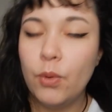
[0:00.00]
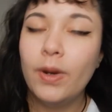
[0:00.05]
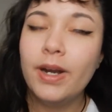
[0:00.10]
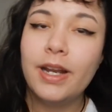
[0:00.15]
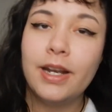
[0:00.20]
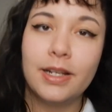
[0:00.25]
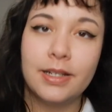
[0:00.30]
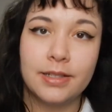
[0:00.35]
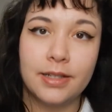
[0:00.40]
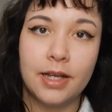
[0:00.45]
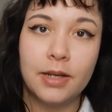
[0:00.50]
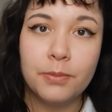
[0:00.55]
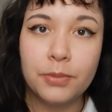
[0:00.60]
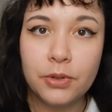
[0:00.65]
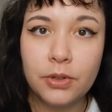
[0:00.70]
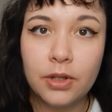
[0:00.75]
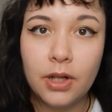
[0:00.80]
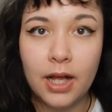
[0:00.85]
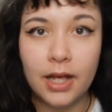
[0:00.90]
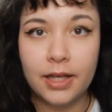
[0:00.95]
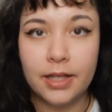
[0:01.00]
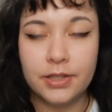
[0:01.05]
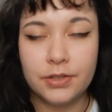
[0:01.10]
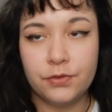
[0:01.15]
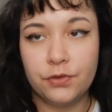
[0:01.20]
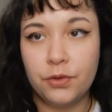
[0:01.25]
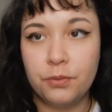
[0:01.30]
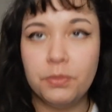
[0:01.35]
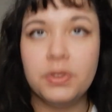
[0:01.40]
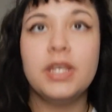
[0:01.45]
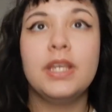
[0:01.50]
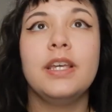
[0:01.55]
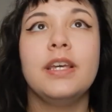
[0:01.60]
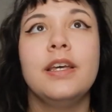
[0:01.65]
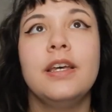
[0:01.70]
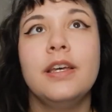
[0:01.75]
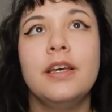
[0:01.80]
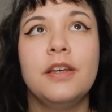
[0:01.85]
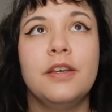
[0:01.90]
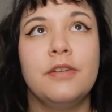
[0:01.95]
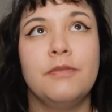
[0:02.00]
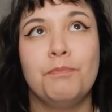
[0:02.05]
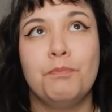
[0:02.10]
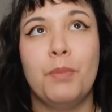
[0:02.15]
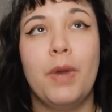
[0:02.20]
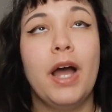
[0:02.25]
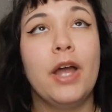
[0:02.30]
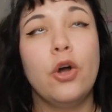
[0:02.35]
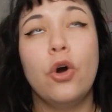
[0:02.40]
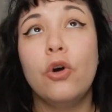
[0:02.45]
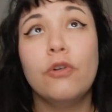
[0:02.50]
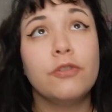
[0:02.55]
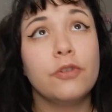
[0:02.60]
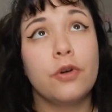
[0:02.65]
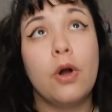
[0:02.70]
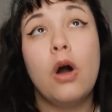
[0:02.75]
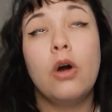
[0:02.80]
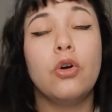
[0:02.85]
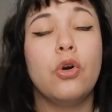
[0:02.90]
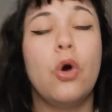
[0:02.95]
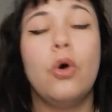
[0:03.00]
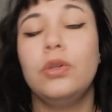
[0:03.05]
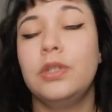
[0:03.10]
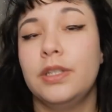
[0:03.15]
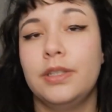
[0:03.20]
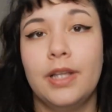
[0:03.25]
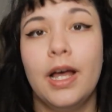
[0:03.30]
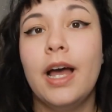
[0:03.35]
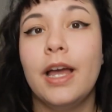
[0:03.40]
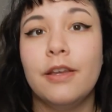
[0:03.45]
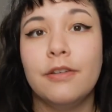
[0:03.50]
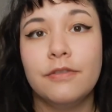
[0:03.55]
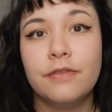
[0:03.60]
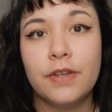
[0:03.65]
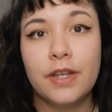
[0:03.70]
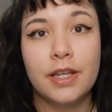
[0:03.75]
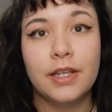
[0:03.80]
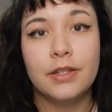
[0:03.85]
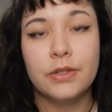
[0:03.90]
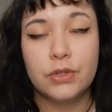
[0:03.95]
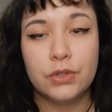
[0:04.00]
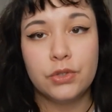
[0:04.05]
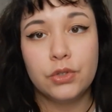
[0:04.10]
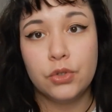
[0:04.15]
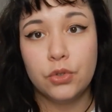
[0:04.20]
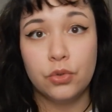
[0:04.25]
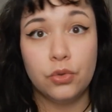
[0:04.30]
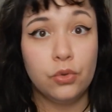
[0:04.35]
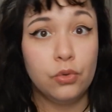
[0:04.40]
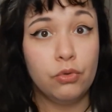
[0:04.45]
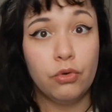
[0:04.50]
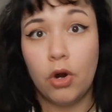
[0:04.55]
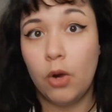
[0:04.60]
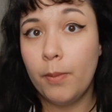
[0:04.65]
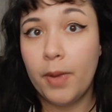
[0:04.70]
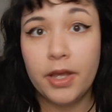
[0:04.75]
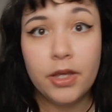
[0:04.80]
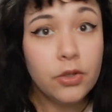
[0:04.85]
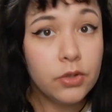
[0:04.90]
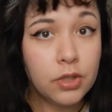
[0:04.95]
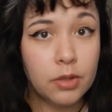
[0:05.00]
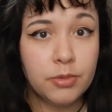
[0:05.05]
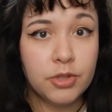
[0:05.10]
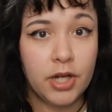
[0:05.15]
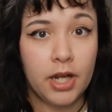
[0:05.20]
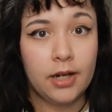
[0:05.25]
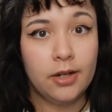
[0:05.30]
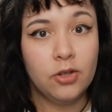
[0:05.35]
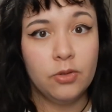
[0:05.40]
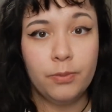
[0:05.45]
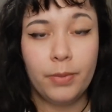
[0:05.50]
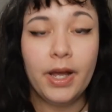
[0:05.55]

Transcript: you want an example, I guess for me, my overall goal in life is to grow my YouTube channel.